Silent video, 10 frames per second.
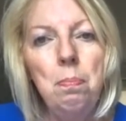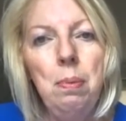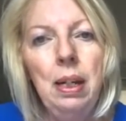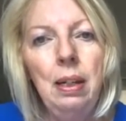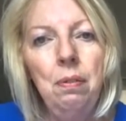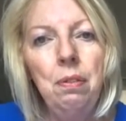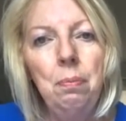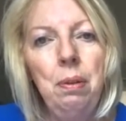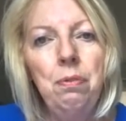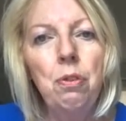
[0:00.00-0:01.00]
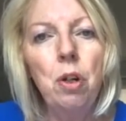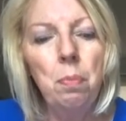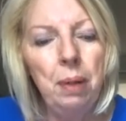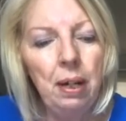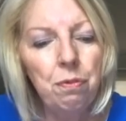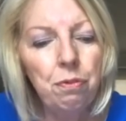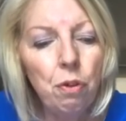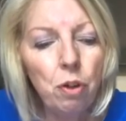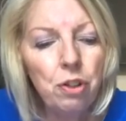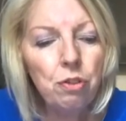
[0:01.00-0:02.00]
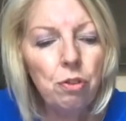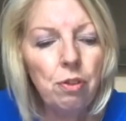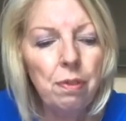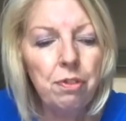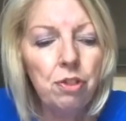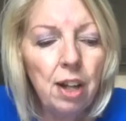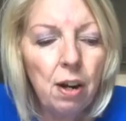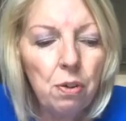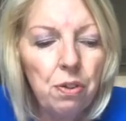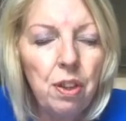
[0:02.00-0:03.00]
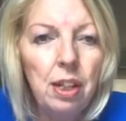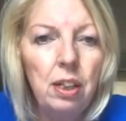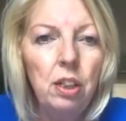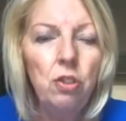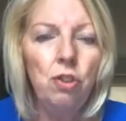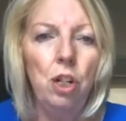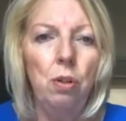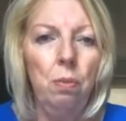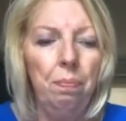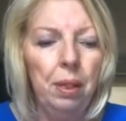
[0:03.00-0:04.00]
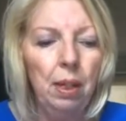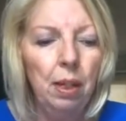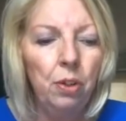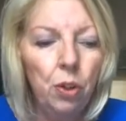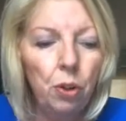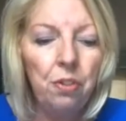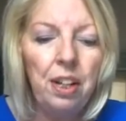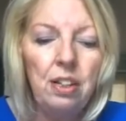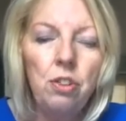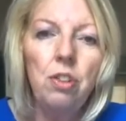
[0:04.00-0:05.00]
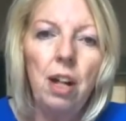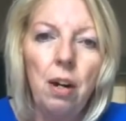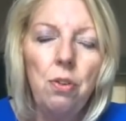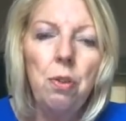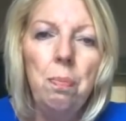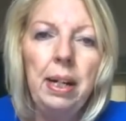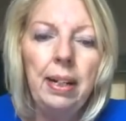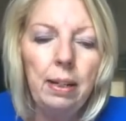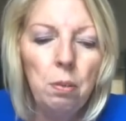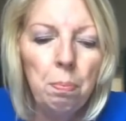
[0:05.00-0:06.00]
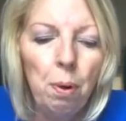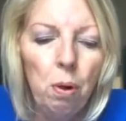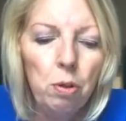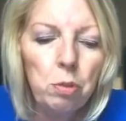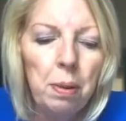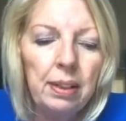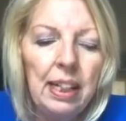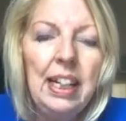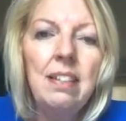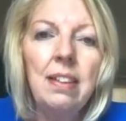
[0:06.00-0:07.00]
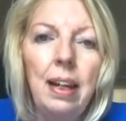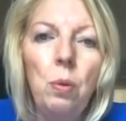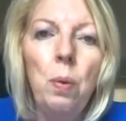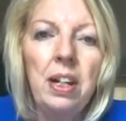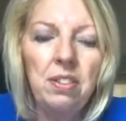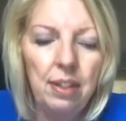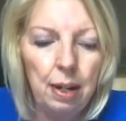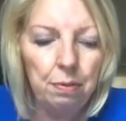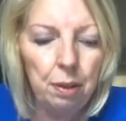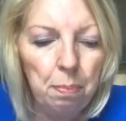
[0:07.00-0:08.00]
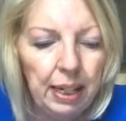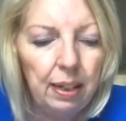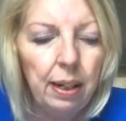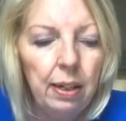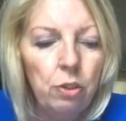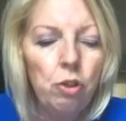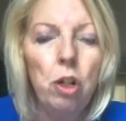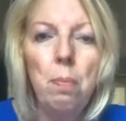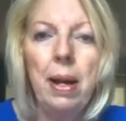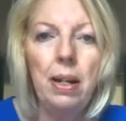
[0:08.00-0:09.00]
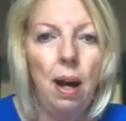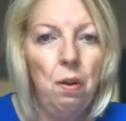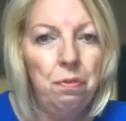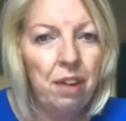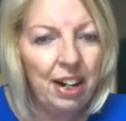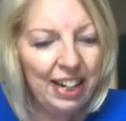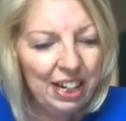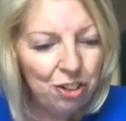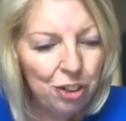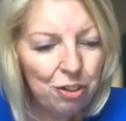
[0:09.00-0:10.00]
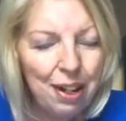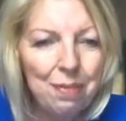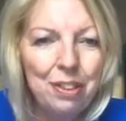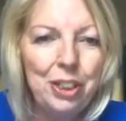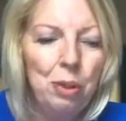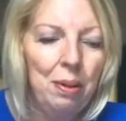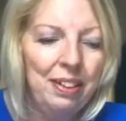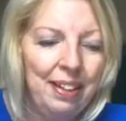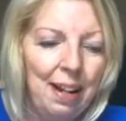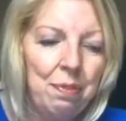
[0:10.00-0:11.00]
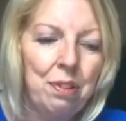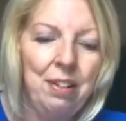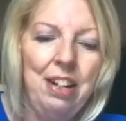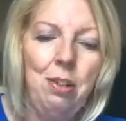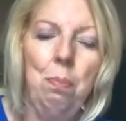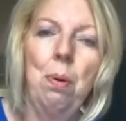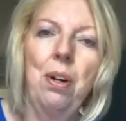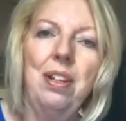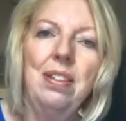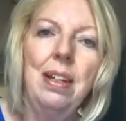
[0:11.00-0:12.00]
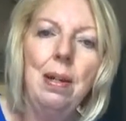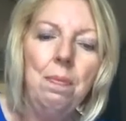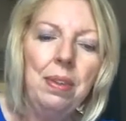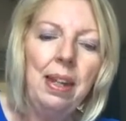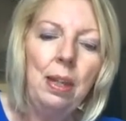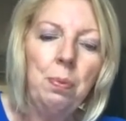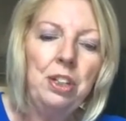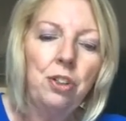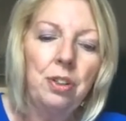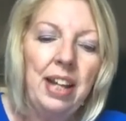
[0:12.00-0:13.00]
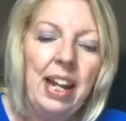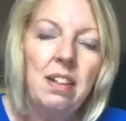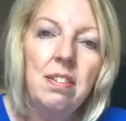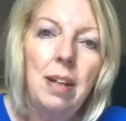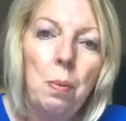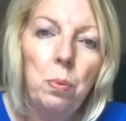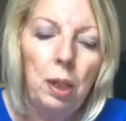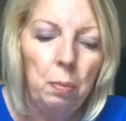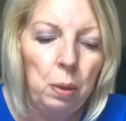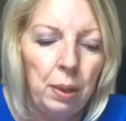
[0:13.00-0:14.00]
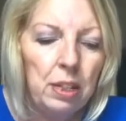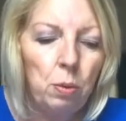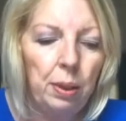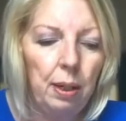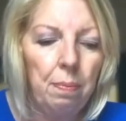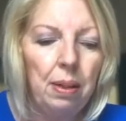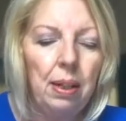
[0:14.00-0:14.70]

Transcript: be, before being forced to travel south. So North and south meet at the poles, but east and west never meet. So no matter how far east you travel, you will never reach a point at which your next step will be westward.